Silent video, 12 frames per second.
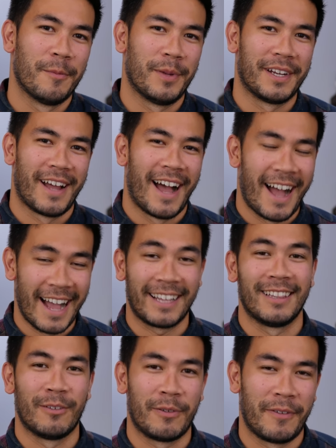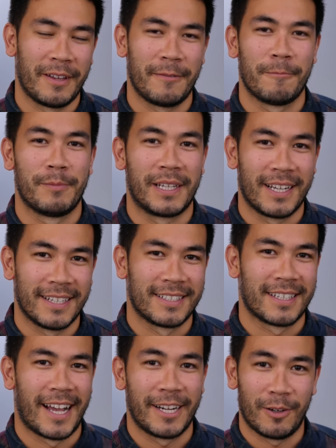But I can live with it
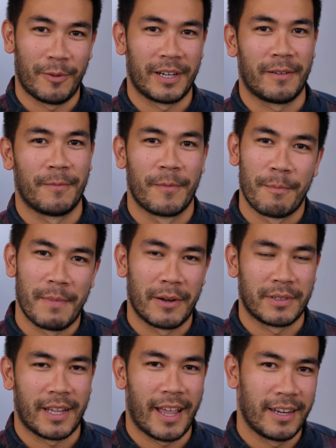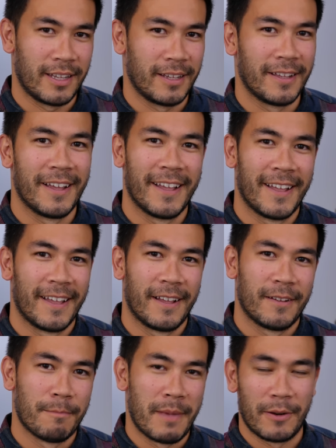because I don't want to mount any
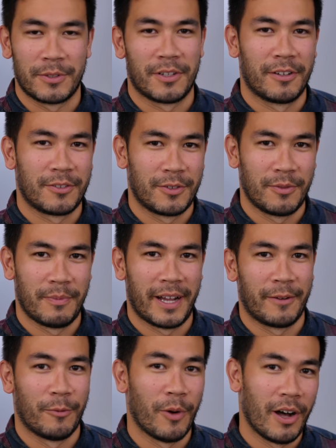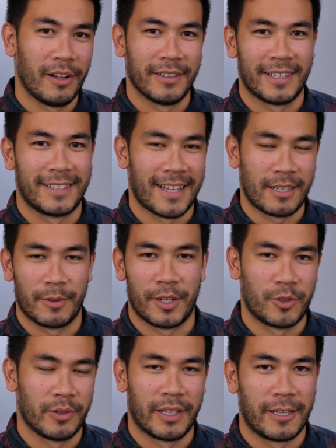mount onto my wall. I don't want
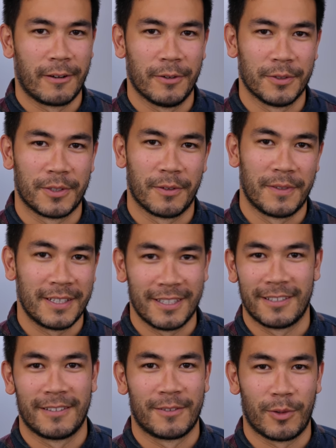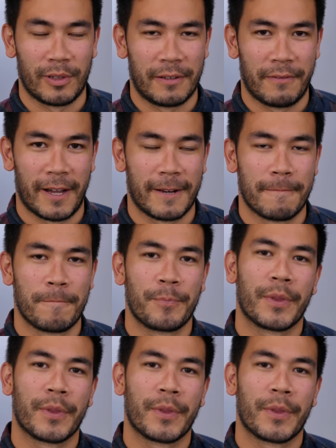to drill any holes, so this is totally fine.